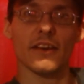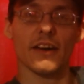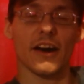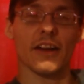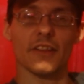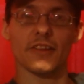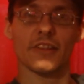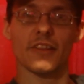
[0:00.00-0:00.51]

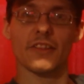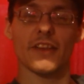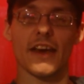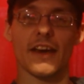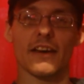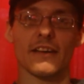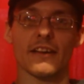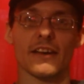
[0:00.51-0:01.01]
other than
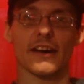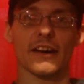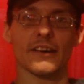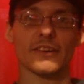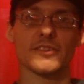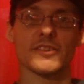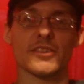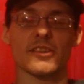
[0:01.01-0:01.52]
that,
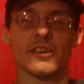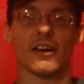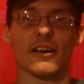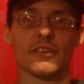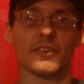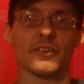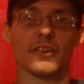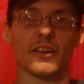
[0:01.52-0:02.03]
I'll see
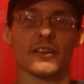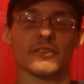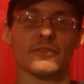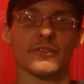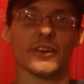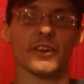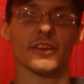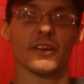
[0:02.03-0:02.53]
y'all in the next
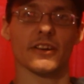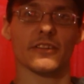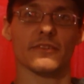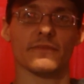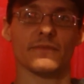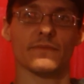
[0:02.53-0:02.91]
video.